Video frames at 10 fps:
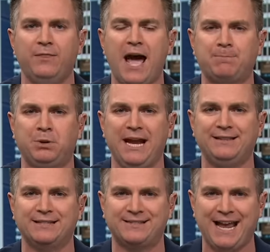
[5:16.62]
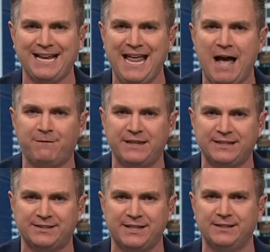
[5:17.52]
that played the second half of
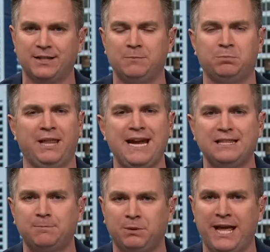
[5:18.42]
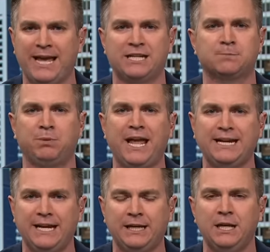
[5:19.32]
this season, played in the play-in, has
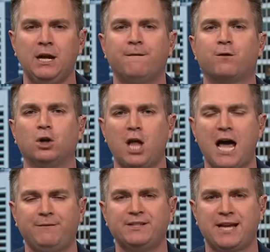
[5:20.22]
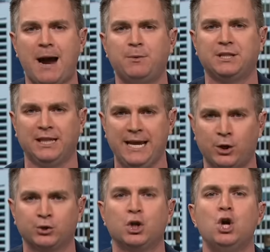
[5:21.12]
played in for a lot of his time with the
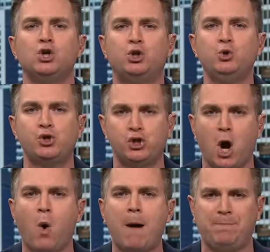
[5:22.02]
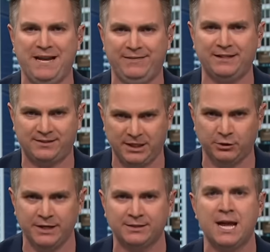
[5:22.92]
Lakers to show up in this
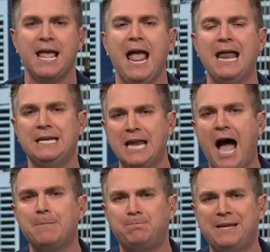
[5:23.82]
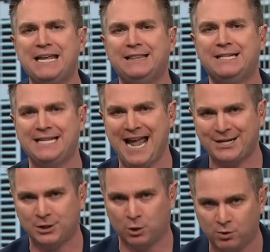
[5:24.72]
series and not be the
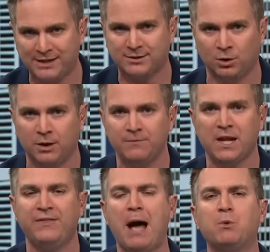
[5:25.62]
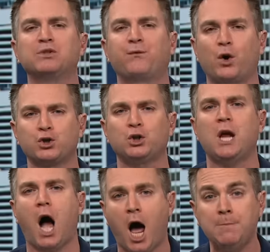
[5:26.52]
D'Angelo Russell that was
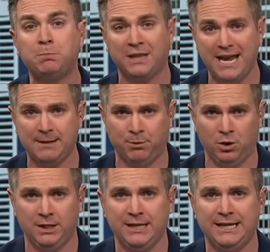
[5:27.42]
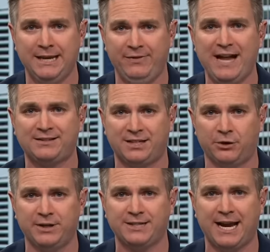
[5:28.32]
virtually unplayable in that
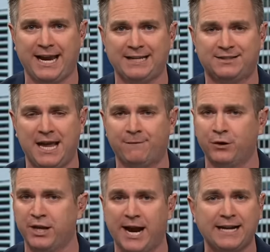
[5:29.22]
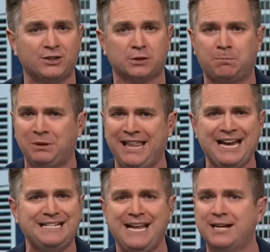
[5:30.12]
series against Denver. The Nuggets just
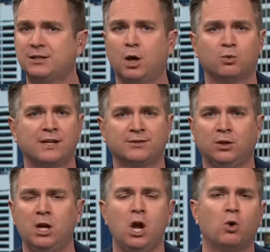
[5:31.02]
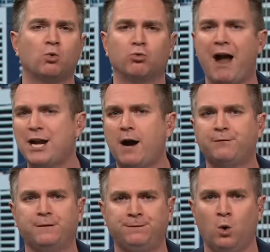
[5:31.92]
played D'Angelo Russell right
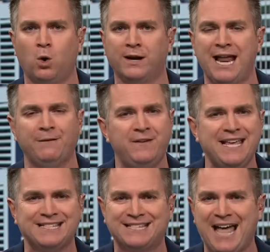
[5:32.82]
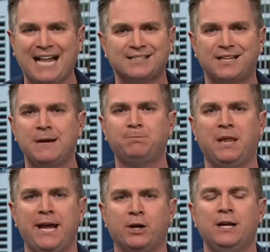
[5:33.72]
off the floor. And if he is that same
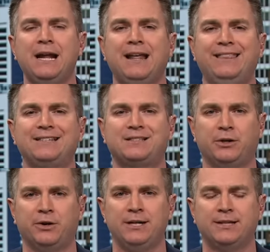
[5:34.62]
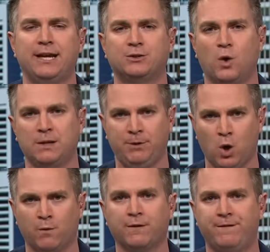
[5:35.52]
player, this series is going to
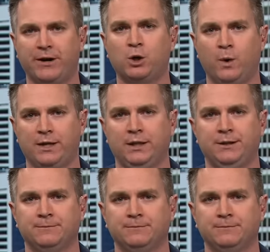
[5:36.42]
be over very quickly.